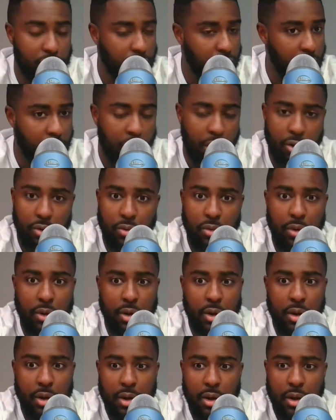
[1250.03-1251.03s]

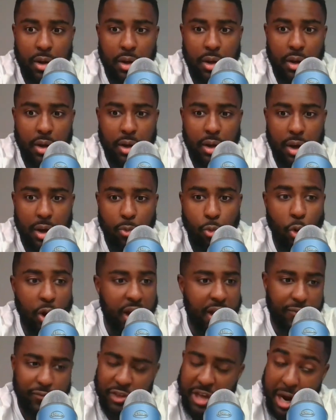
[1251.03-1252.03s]

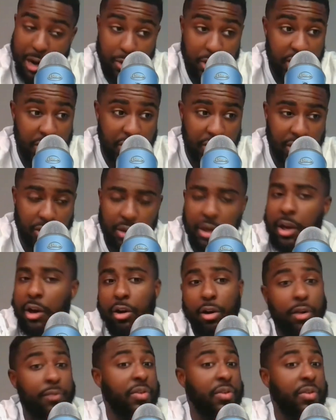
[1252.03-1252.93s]
what if Terry's still here,